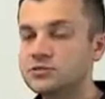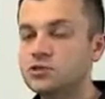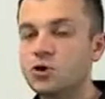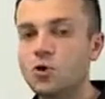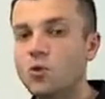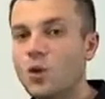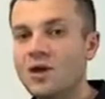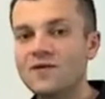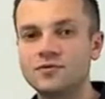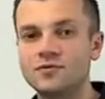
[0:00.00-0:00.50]
is
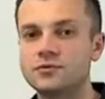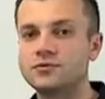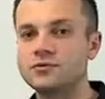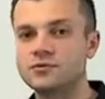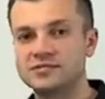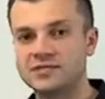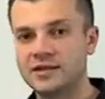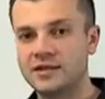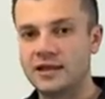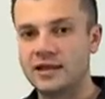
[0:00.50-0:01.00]
no way for you
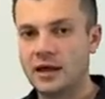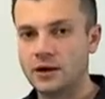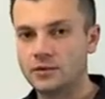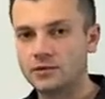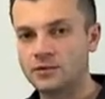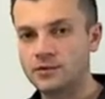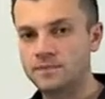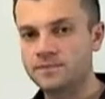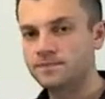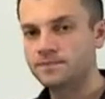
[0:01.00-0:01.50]
to stand
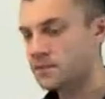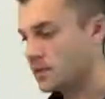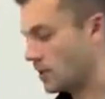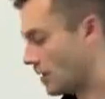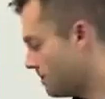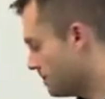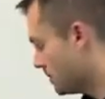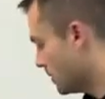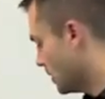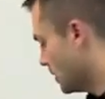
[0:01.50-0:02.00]
out,
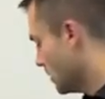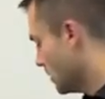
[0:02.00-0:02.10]
okay?